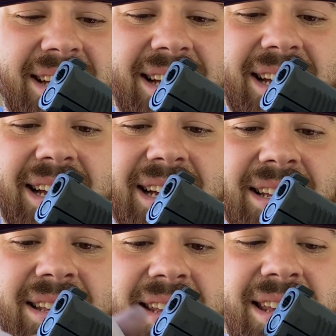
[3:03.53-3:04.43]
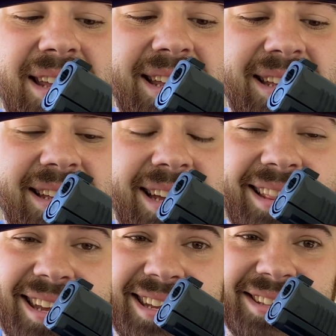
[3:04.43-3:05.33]
I
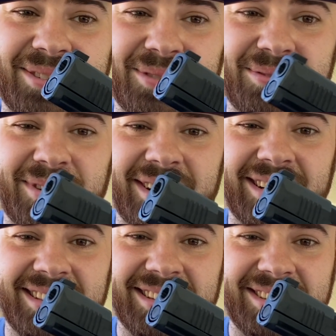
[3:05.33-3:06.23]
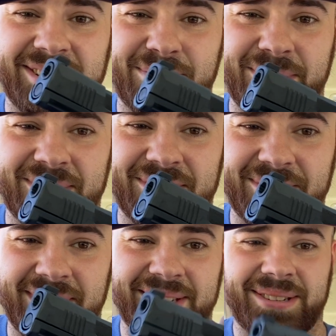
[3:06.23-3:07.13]
like it so far. This thing's pretty
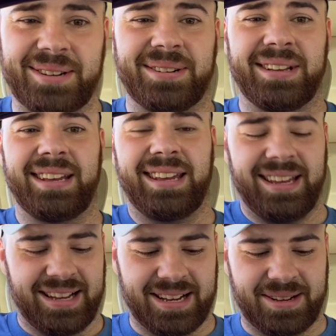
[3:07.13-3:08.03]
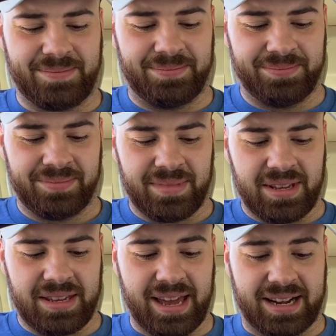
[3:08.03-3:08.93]
sweet. So
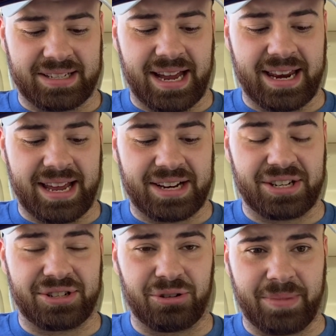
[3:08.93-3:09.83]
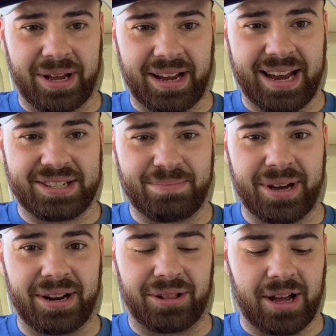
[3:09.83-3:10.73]
yeah, because I actually
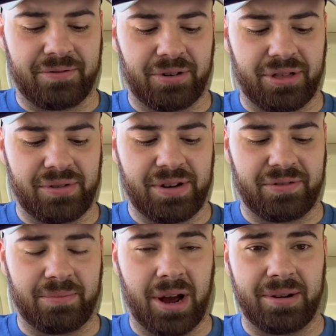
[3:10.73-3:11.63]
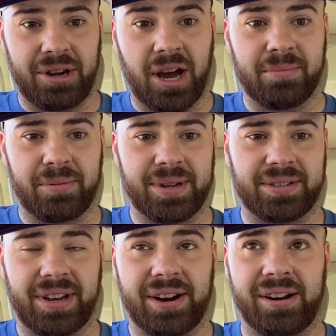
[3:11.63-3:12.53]
bought a Glock 43 for
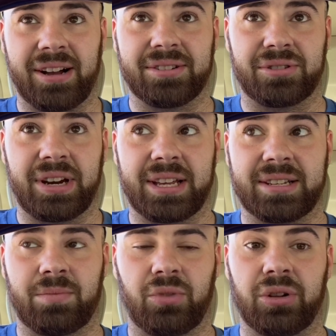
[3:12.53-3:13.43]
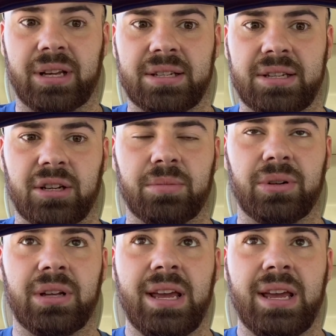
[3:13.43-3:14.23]
non-permissive carry, also trying to get something really concealable.